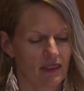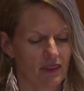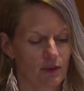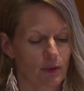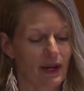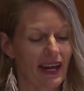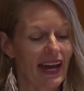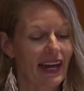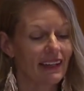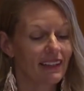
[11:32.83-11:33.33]

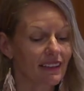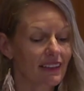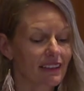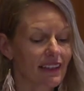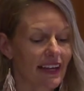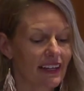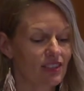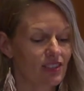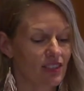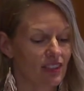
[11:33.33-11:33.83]
We had an
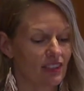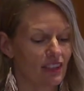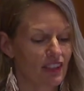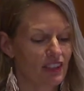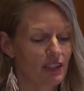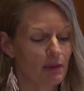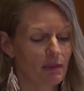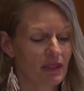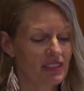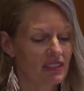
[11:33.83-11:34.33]
election
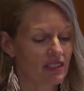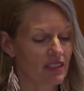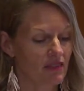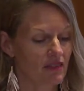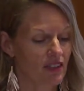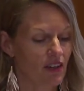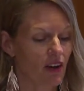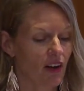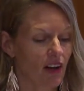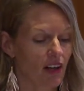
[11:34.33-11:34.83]
in the midst of
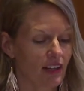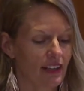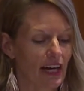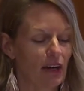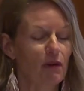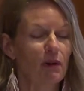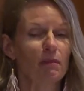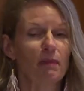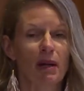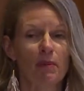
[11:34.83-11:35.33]
it all, and I
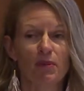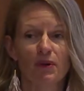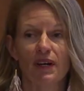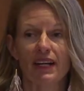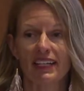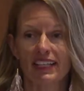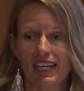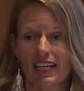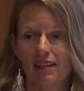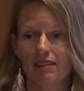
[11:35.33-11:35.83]
remember
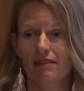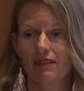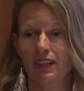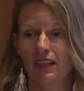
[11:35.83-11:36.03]
I gave